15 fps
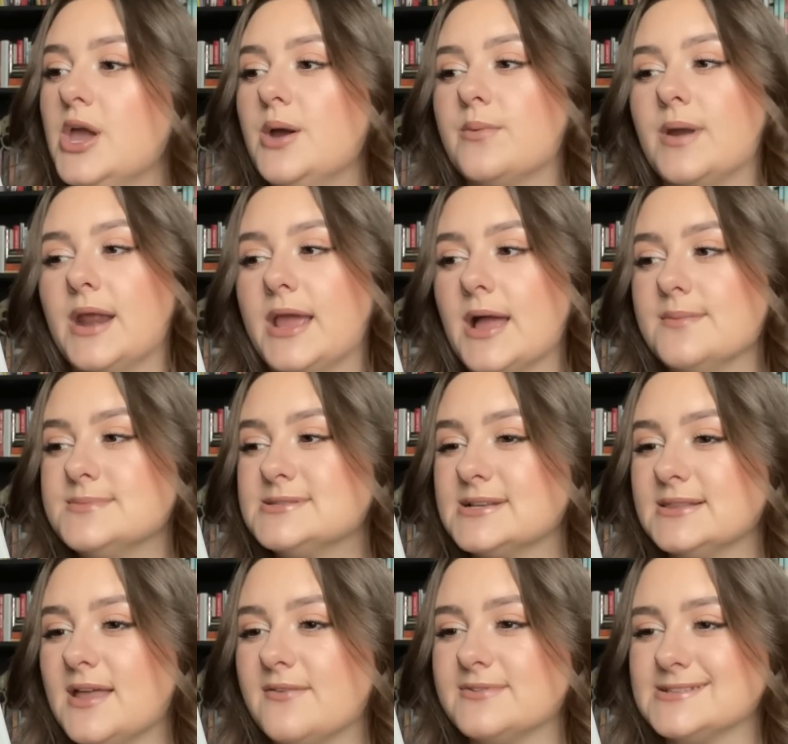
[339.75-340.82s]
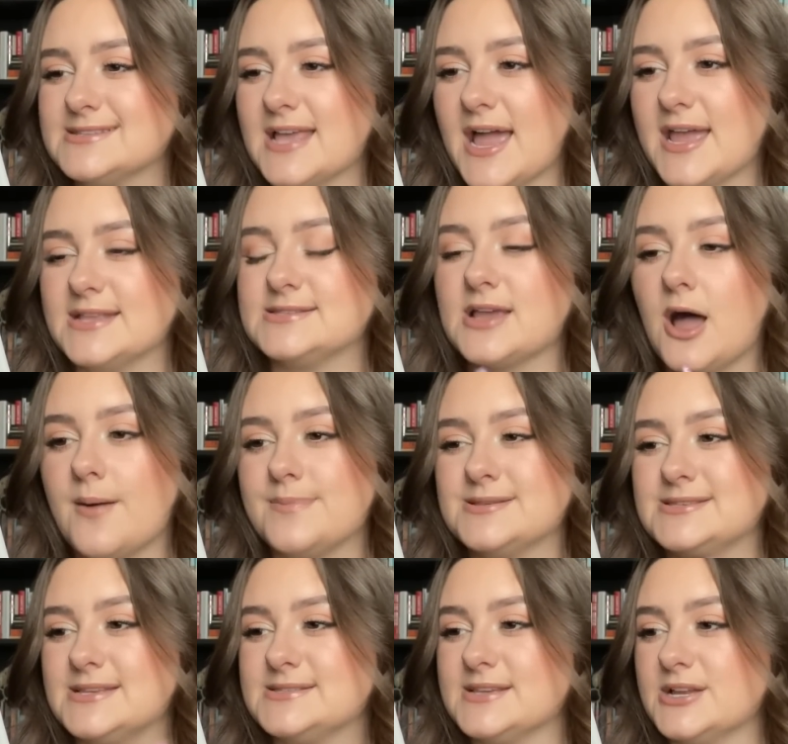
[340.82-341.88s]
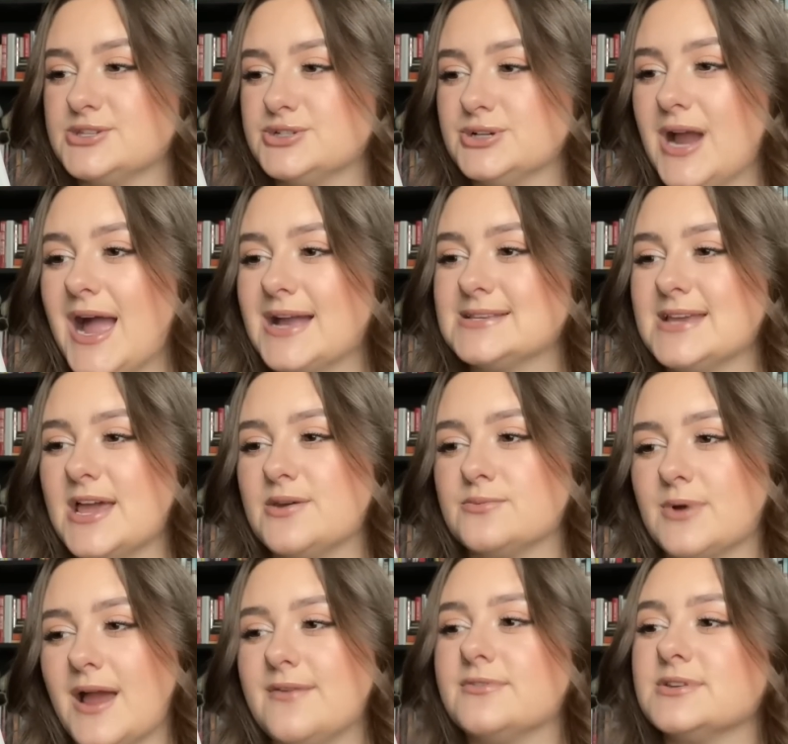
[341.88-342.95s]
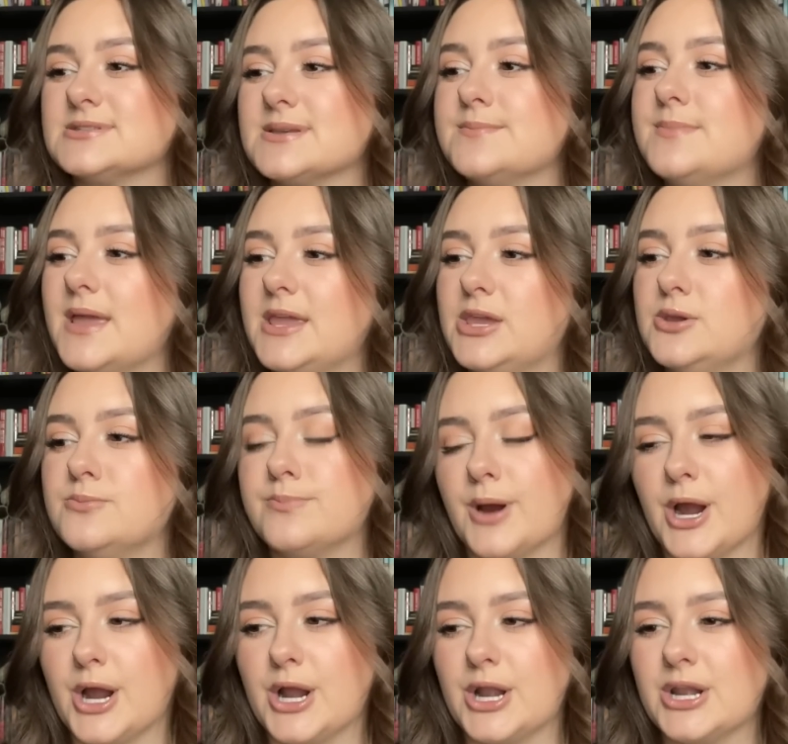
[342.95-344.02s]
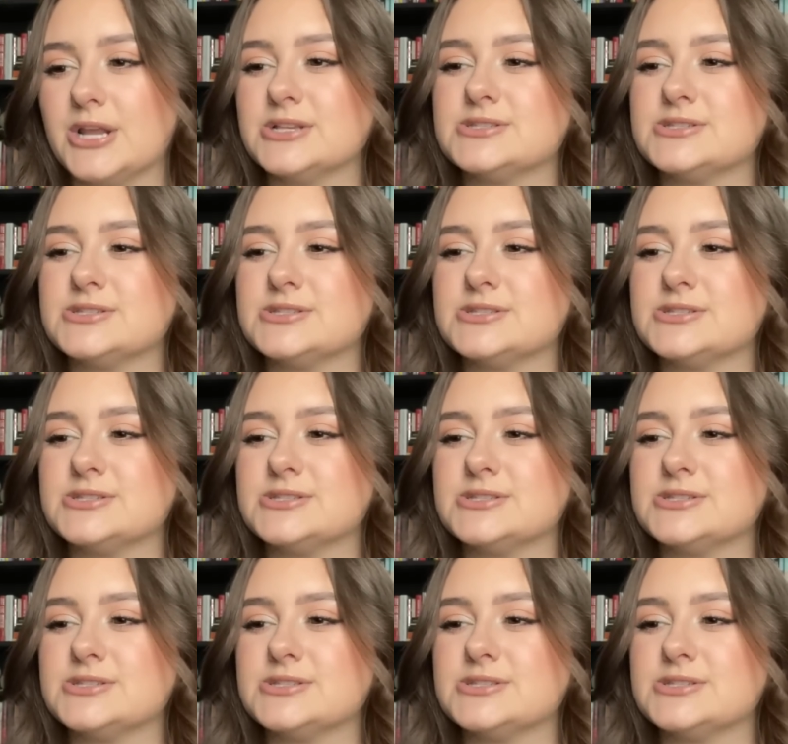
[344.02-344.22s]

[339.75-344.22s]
When it comes to love and science, opposites attract and rivals make you burn.